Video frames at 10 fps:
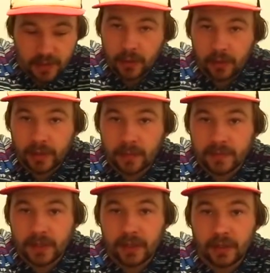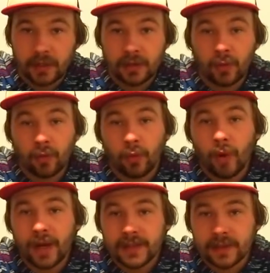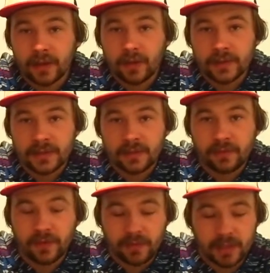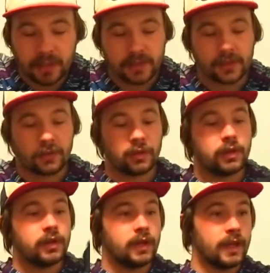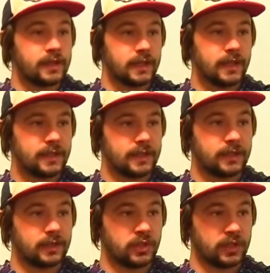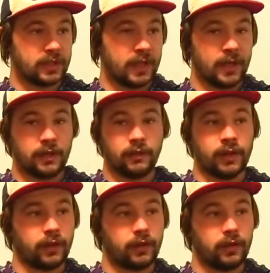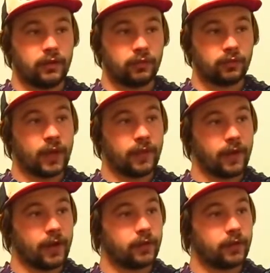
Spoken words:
You know, the widest it goes is a 15, so it's easy to just get it like right there.